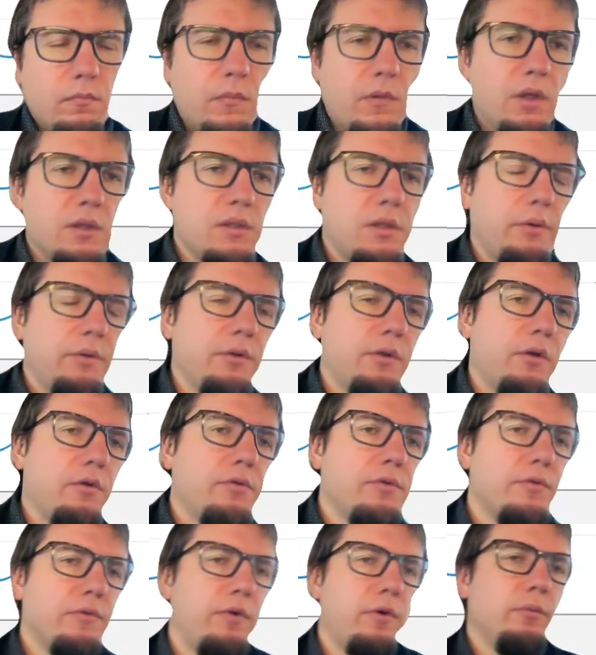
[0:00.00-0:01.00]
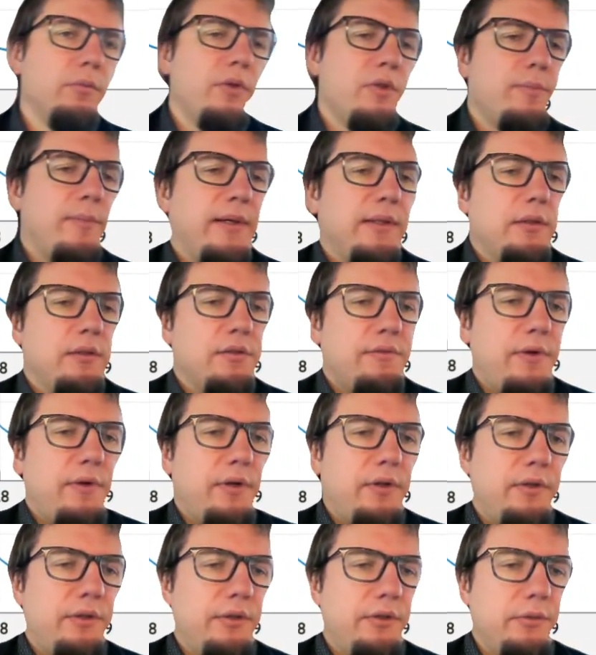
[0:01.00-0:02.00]
So it goes from this minus
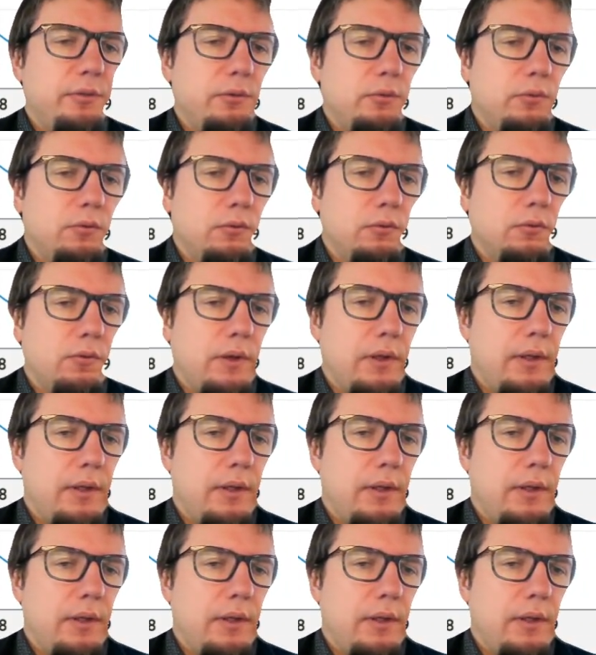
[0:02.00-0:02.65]
30 to